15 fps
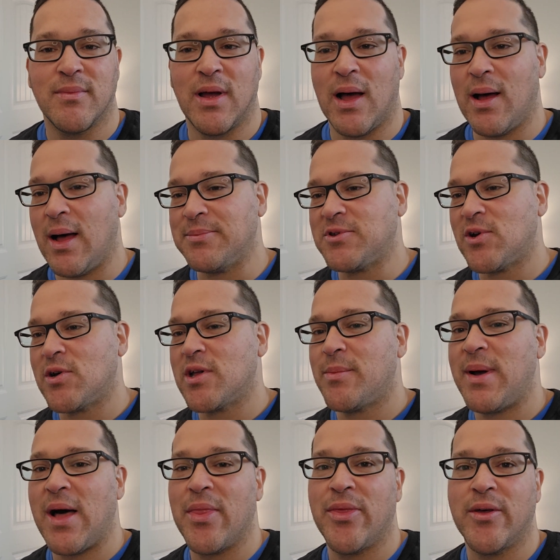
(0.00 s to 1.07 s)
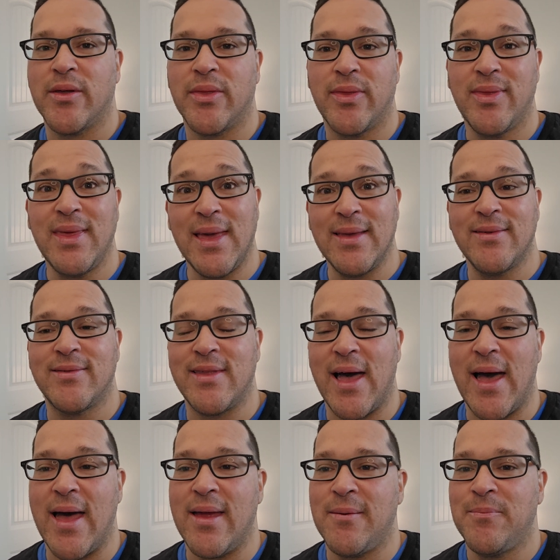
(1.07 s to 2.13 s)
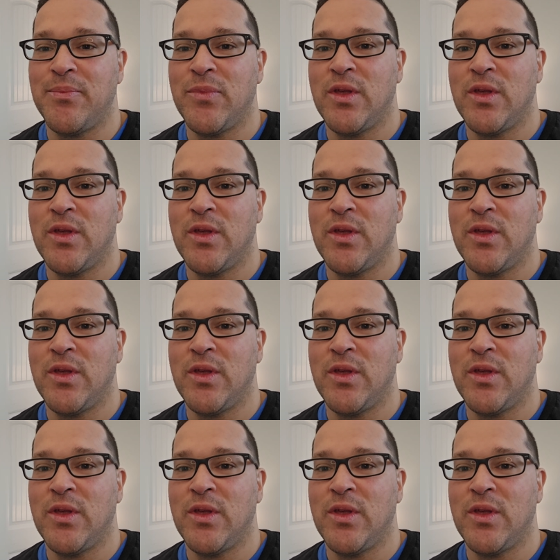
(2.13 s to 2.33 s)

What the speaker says: I'm talking about the things that